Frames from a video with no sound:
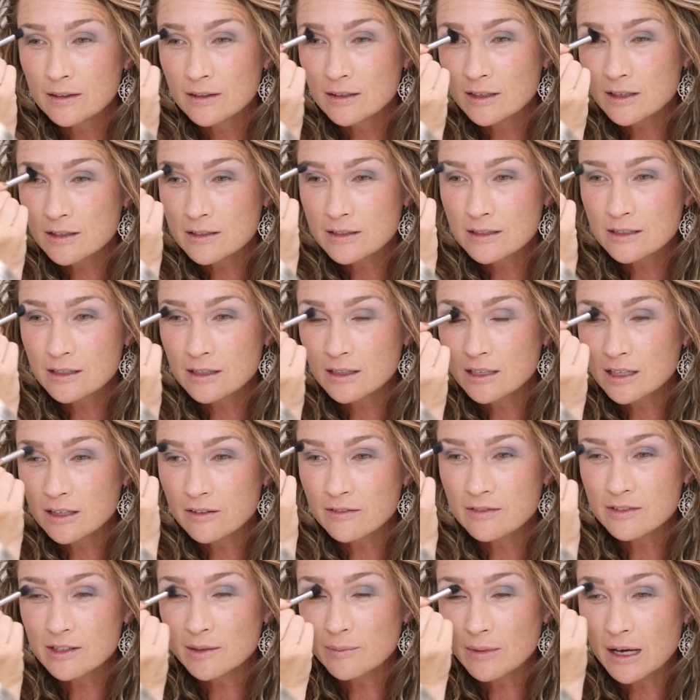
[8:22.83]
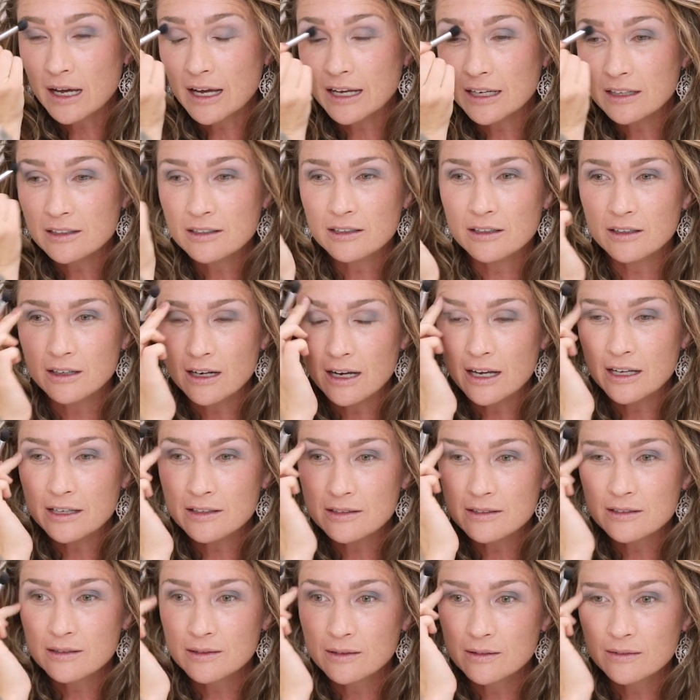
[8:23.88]
just to give some height to your
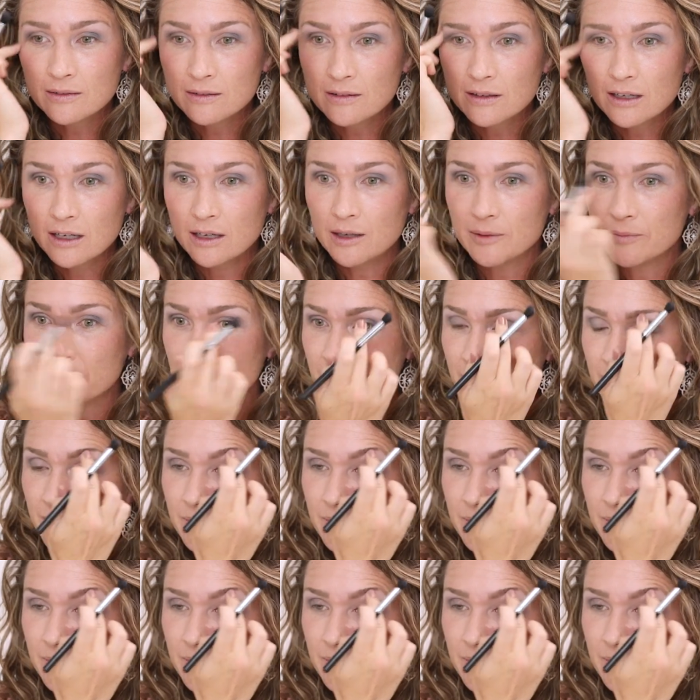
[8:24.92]
eyes. Okay,